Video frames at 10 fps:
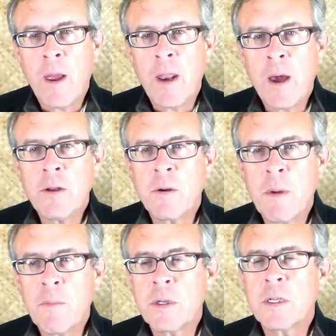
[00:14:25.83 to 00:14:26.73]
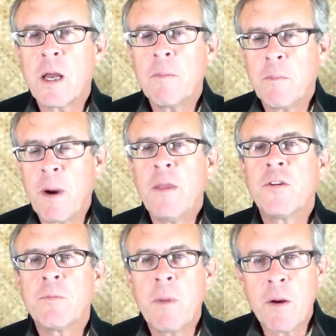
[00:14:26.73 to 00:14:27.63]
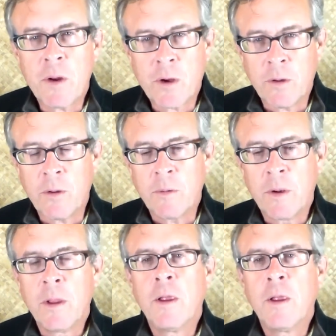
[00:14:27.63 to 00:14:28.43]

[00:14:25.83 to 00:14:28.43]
And how does remembrance come? By this miracle